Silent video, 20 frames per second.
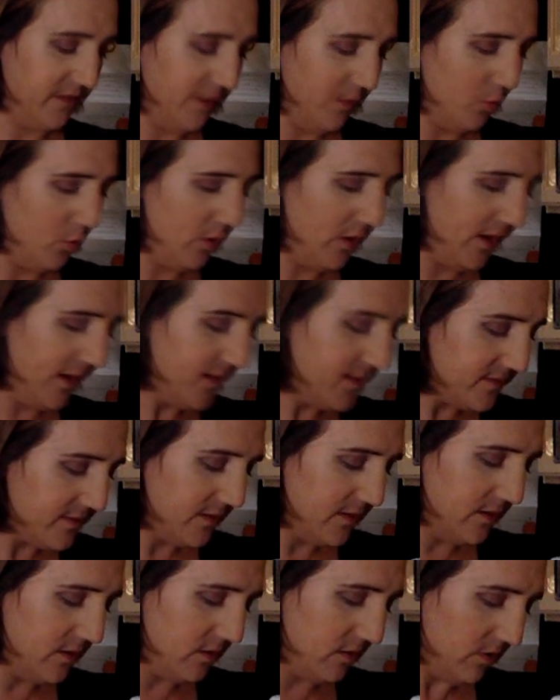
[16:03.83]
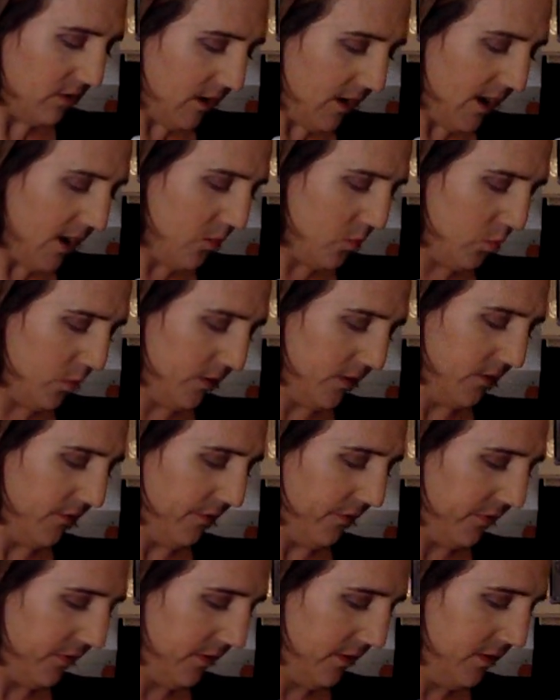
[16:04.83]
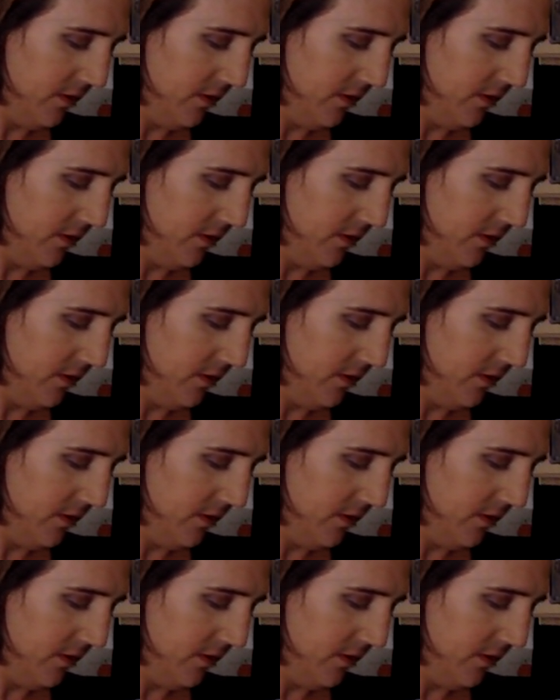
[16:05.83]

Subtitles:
And what I see a lot with